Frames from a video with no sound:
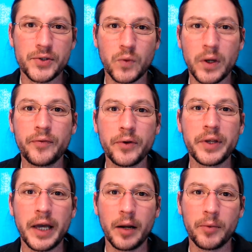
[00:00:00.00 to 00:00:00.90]
Quite a few of
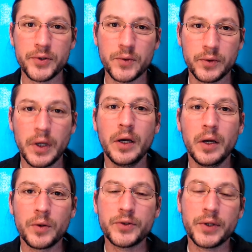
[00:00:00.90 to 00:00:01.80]
the animals
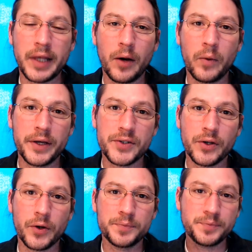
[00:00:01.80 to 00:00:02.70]
will do it that way.
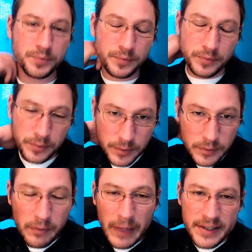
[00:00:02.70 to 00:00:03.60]
So
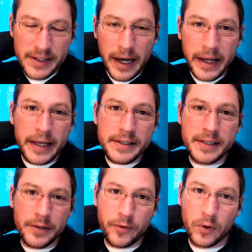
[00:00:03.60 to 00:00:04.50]
it's kind of
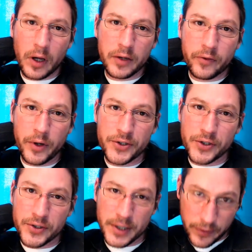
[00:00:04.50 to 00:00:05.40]
instinct for a lot of
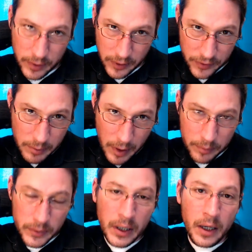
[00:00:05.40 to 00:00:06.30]
creatures that if you lift them
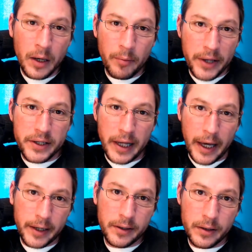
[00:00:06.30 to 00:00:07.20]
up by the
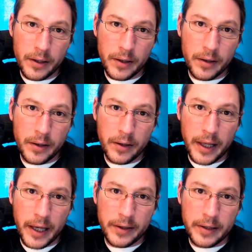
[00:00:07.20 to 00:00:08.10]
neck,
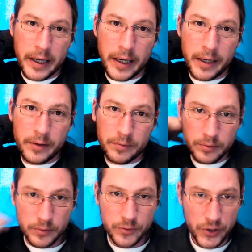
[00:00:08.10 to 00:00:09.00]
that they
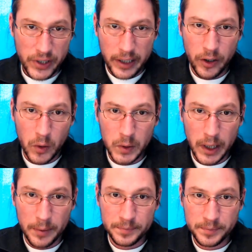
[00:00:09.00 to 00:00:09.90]
just kind of go
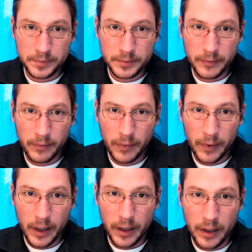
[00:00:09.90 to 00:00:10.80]
limp.
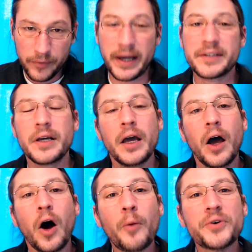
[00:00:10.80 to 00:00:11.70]
In fact,
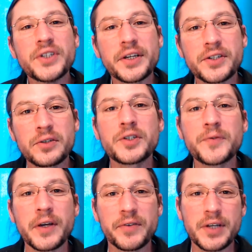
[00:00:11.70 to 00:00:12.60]
almost
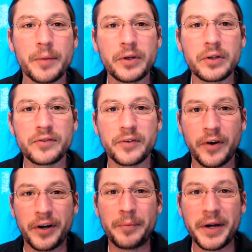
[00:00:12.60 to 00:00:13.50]
exclusively every time that you lift a
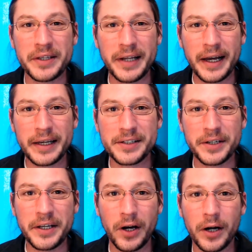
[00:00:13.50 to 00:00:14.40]
ferret up by the neck, it's going
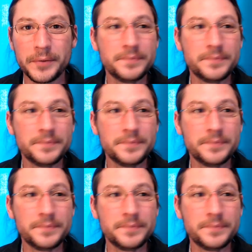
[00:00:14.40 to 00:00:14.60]
to yawn.